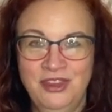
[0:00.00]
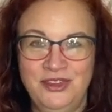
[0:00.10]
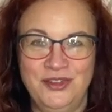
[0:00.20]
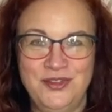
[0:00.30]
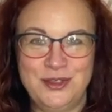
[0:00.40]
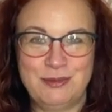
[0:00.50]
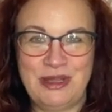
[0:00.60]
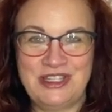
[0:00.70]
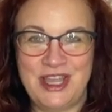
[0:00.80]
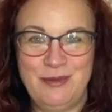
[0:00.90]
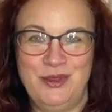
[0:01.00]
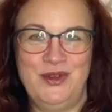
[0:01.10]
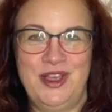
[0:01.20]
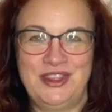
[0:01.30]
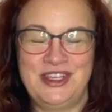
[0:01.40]
So if you spend time
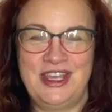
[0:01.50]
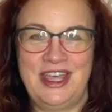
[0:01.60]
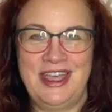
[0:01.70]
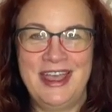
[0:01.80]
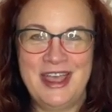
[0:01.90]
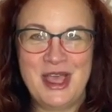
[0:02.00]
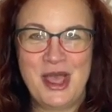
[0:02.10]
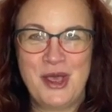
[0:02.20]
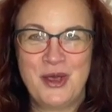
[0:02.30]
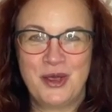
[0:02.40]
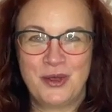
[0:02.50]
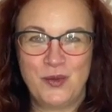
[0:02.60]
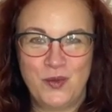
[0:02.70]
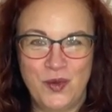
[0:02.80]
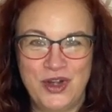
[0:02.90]
throughout the day
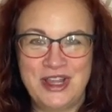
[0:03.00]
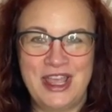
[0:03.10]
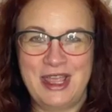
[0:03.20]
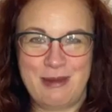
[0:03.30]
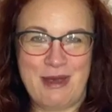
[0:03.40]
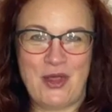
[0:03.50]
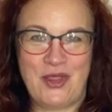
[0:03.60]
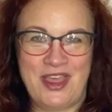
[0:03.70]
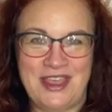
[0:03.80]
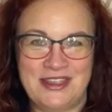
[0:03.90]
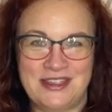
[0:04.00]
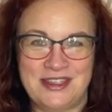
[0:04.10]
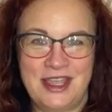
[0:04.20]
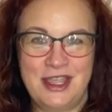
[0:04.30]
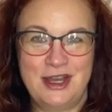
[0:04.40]
worrying about
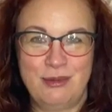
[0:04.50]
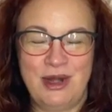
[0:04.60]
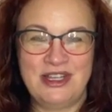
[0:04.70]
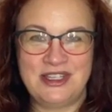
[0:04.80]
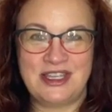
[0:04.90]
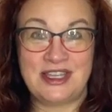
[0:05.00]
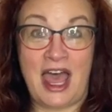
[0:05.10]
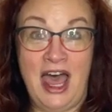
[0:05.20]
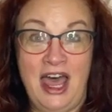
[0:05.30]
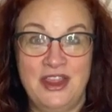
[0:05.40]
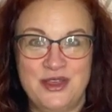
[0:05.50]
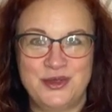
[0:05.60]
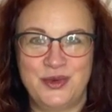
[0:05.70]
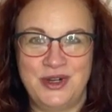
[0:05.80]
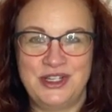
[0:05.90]
things, your brain says, aha,
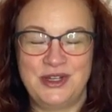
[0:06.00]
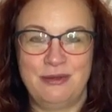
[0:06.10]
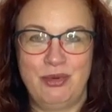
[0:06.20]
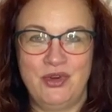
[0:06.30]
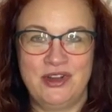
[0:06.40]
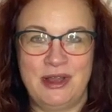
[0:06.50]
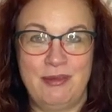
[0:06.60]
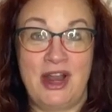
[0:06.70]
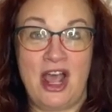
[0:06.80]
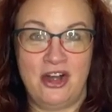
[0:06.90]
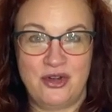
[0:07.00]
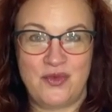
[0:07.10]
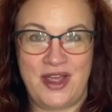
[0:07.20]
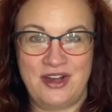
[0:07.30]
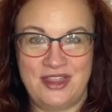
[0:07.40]
those worries are important. I'm going to
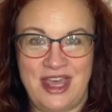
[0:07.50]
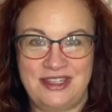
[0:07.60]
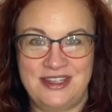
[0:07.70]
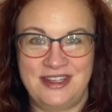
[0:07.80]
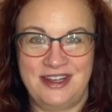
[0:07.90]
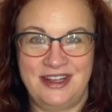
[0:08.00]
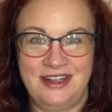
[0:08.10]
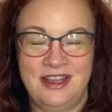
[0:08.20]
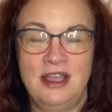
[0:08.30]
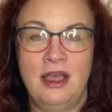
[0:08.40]
hardwire that tonight.